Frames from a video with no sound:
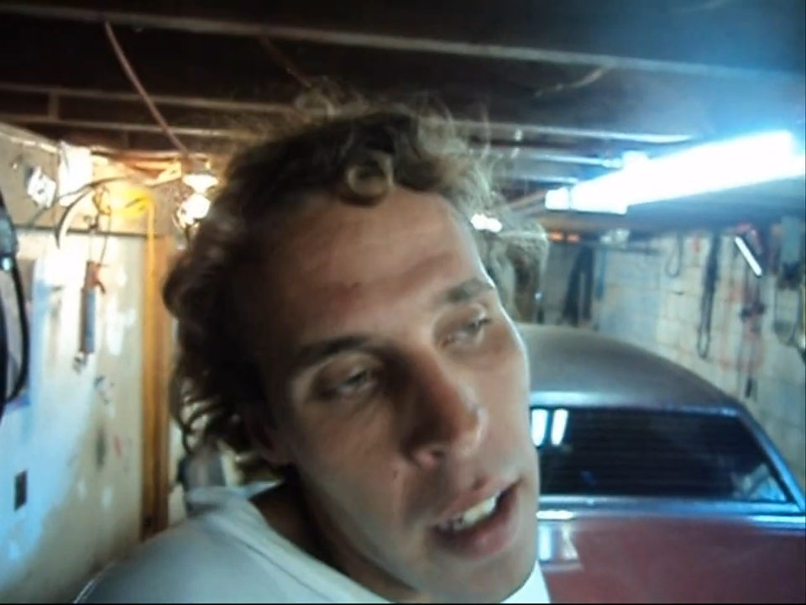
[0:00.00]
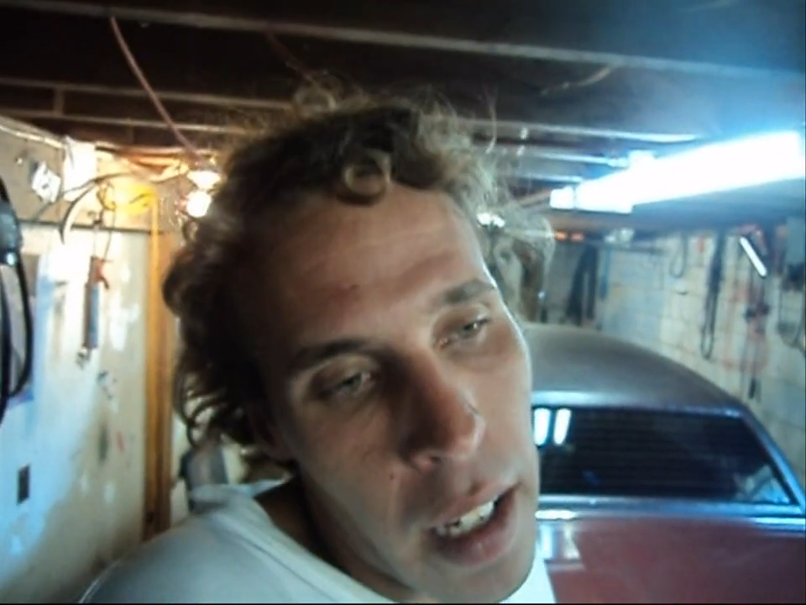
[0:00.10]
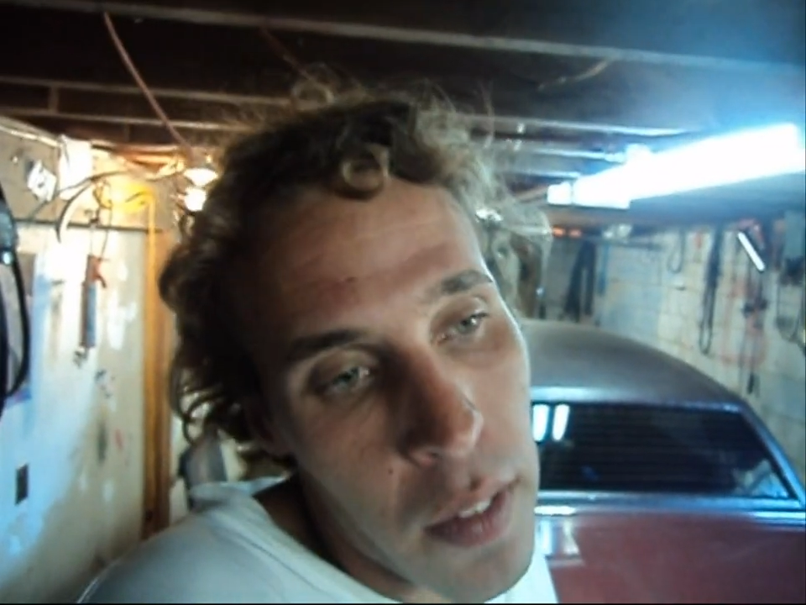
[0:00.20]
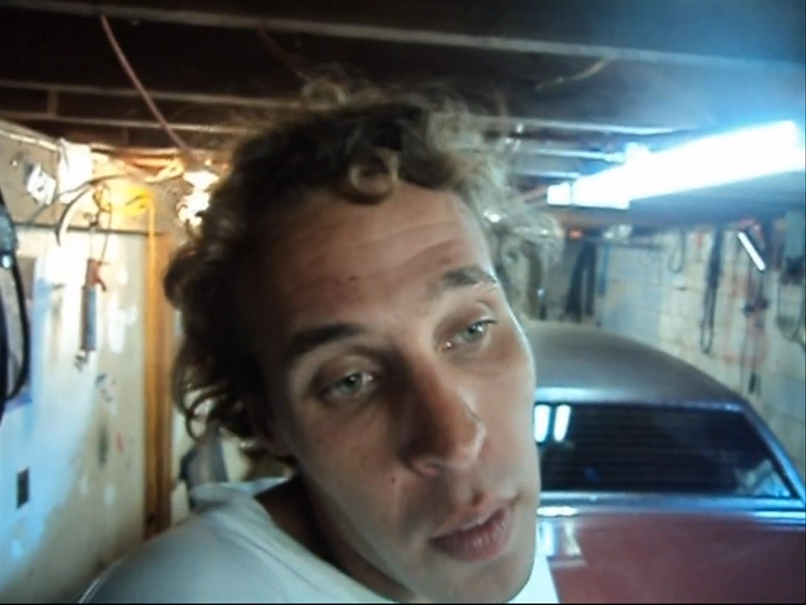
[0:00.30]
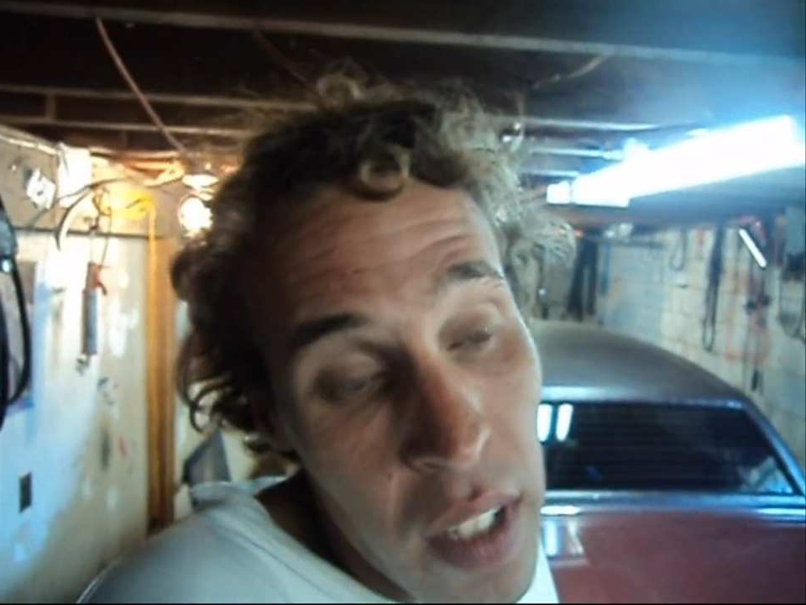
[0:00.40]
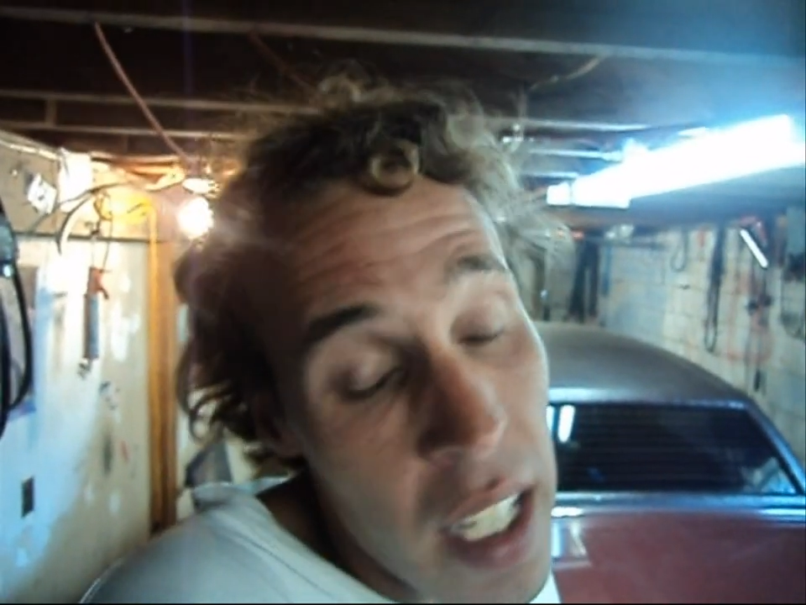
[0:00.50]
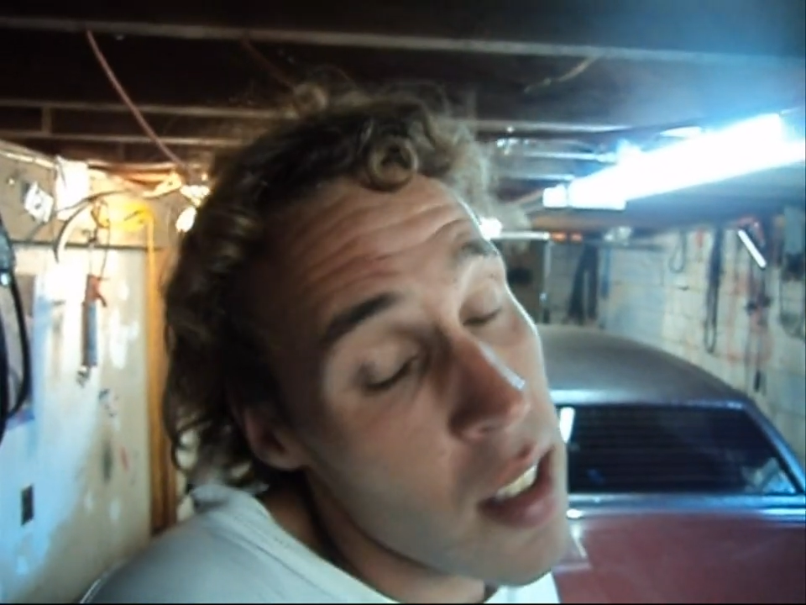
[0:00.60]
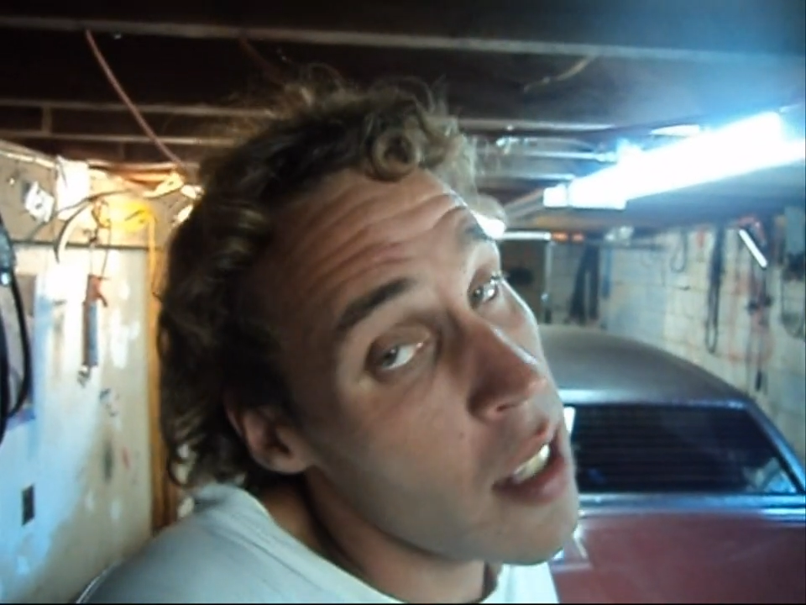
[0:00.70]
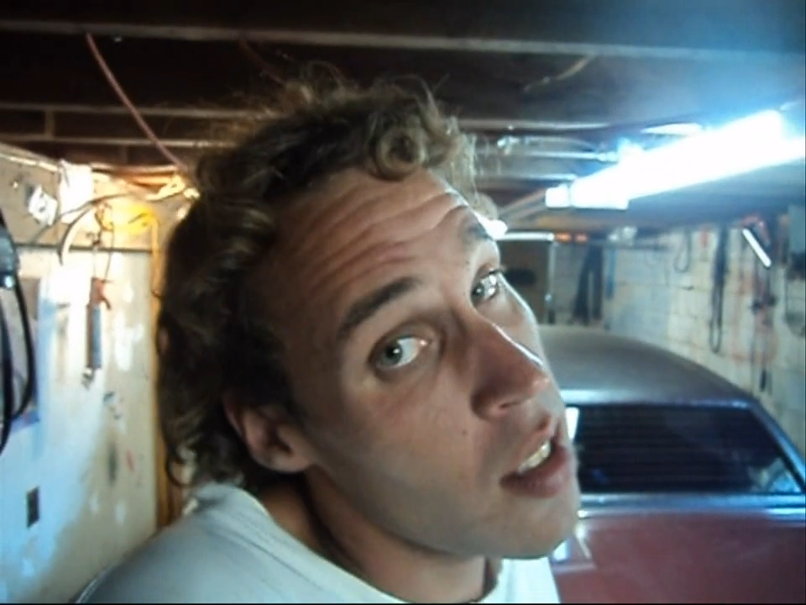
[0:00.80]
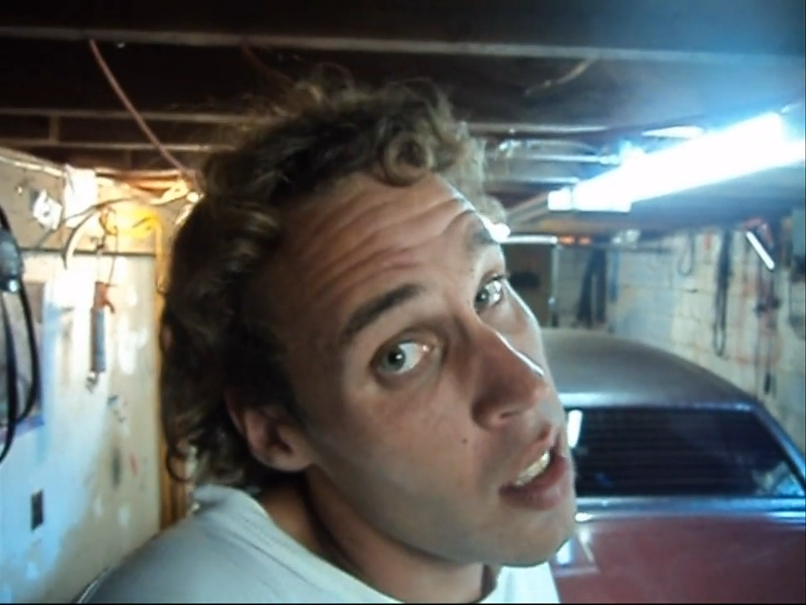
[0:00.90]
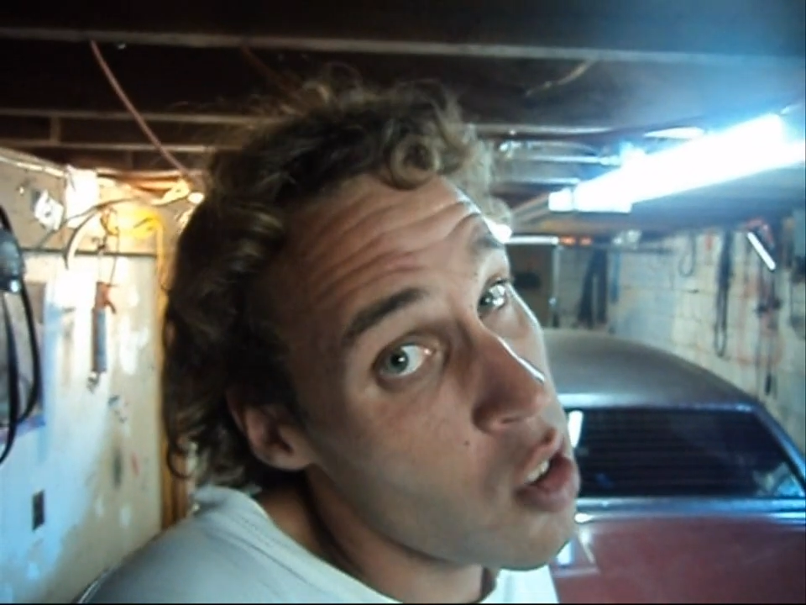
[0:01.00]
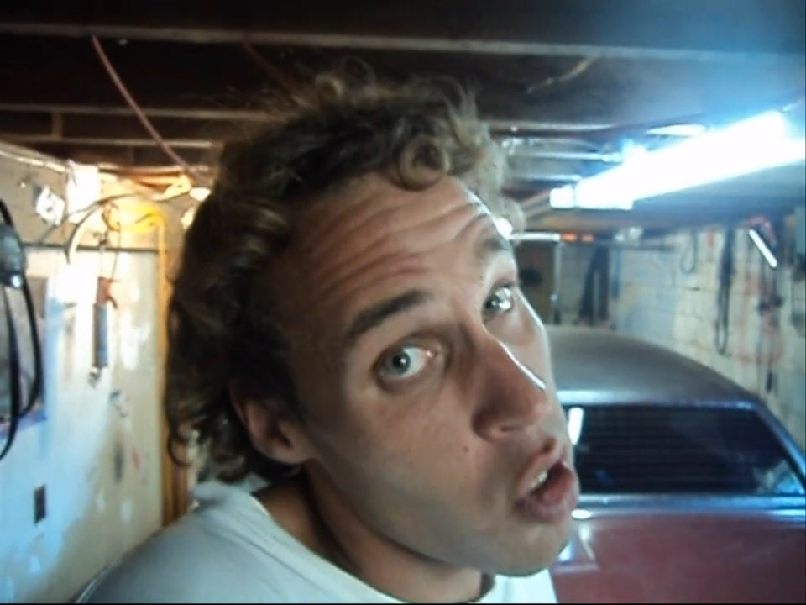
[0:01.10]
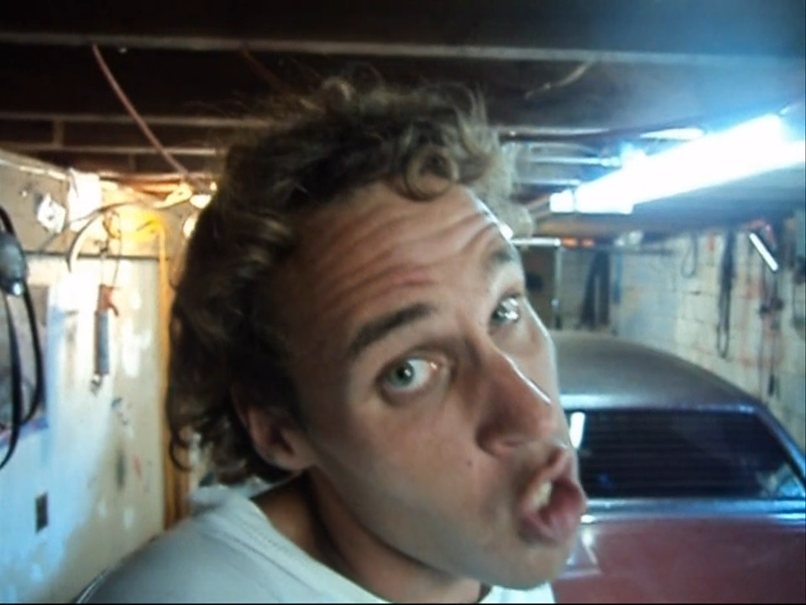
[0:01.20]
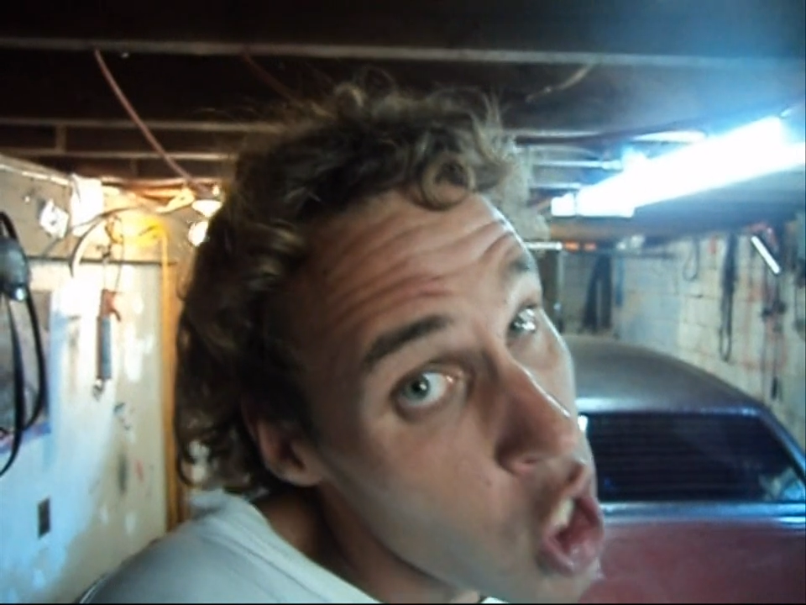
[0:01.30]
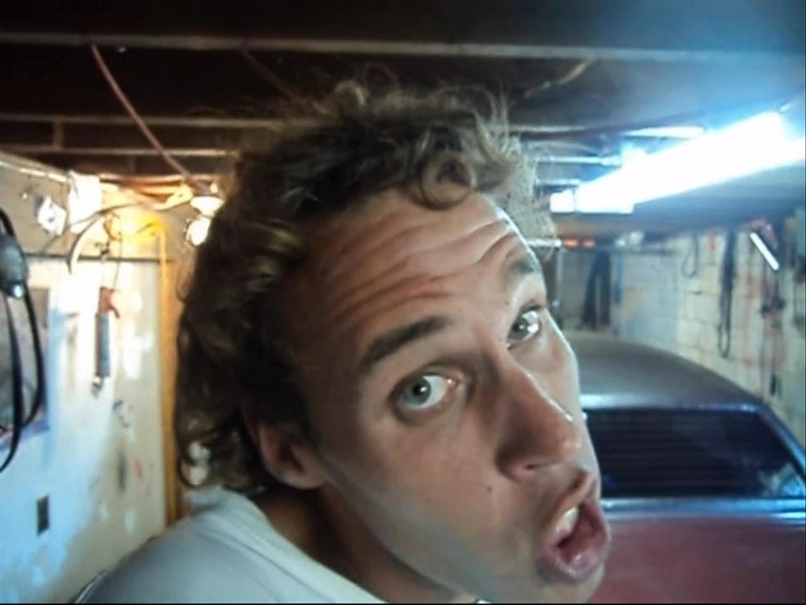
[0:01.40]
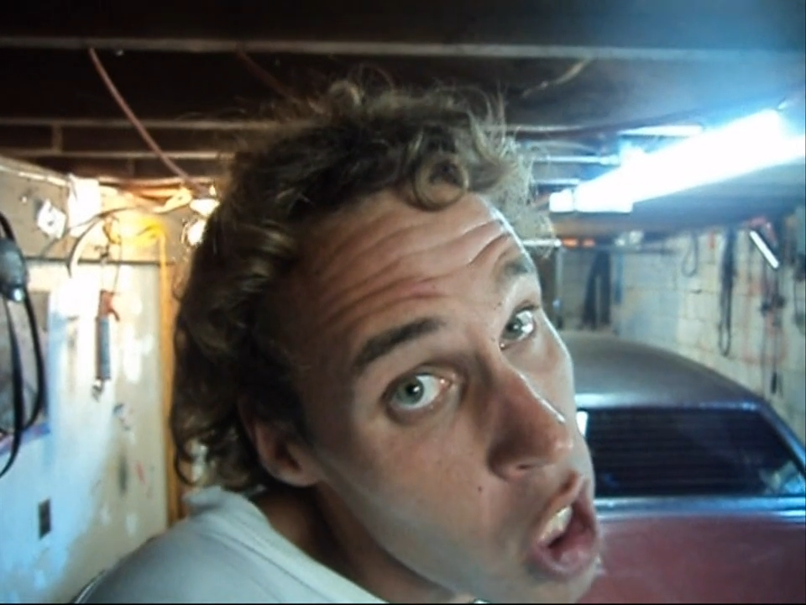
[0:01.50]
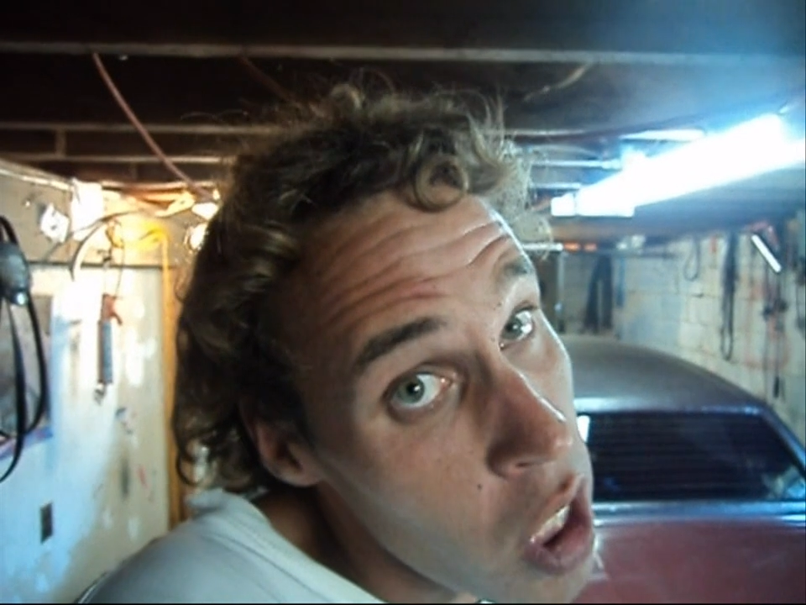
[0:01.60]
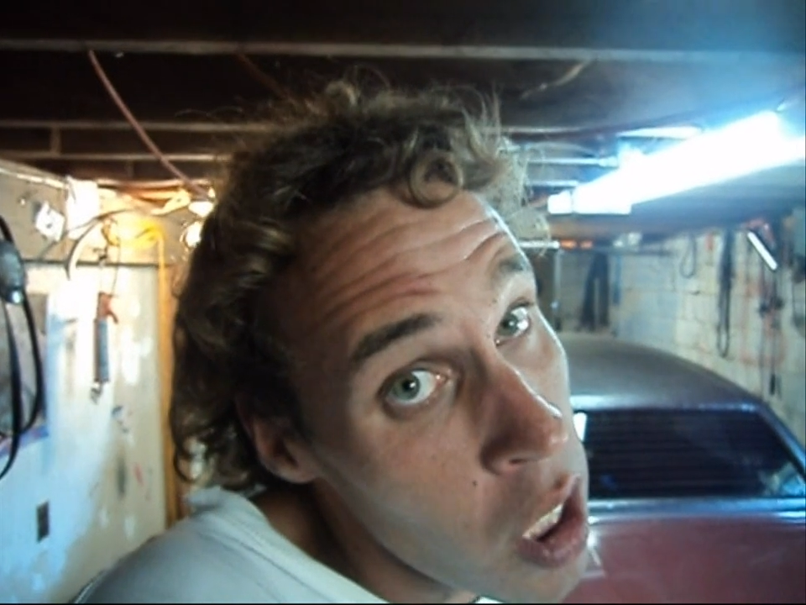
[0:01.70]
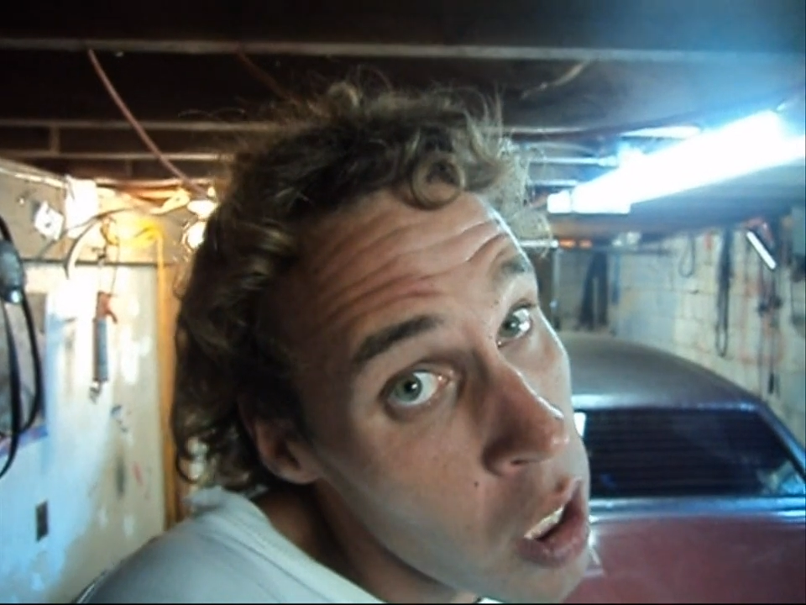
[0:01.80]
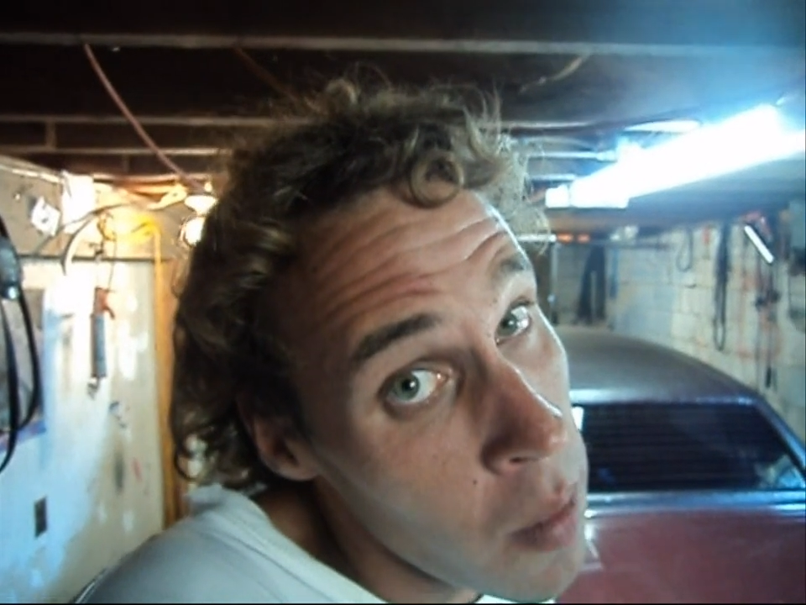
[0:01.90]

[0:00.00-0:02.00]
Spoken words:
And if the VSS sensor is good,